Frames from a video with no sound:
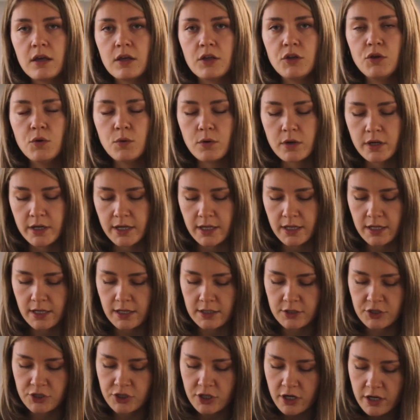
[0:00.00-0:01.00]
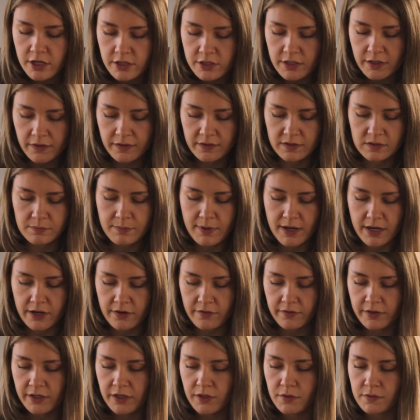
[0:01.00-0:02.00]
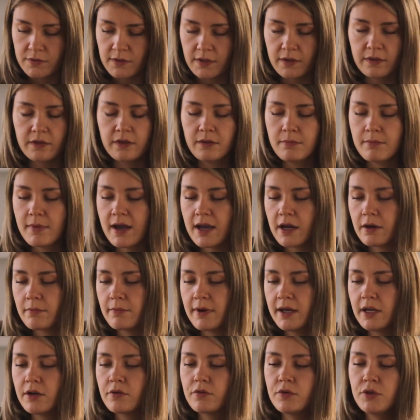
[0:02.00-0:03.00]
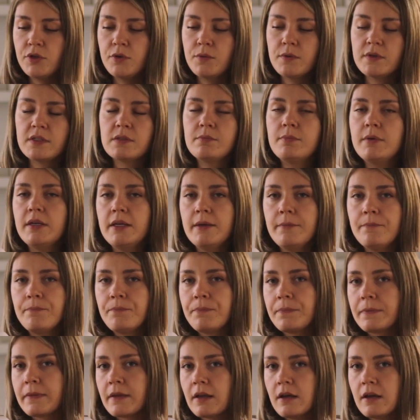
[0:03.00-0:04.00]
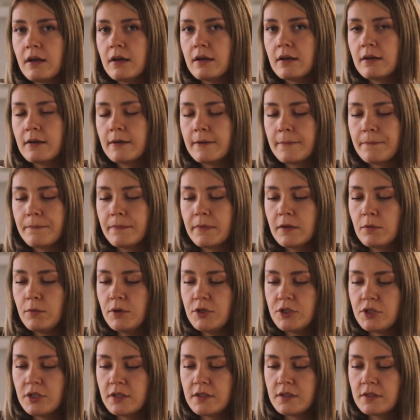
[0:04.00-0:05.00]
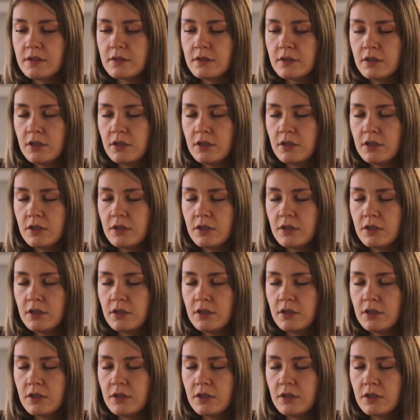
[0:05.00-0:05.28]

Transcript: You are charging this battery using the micro USB, which is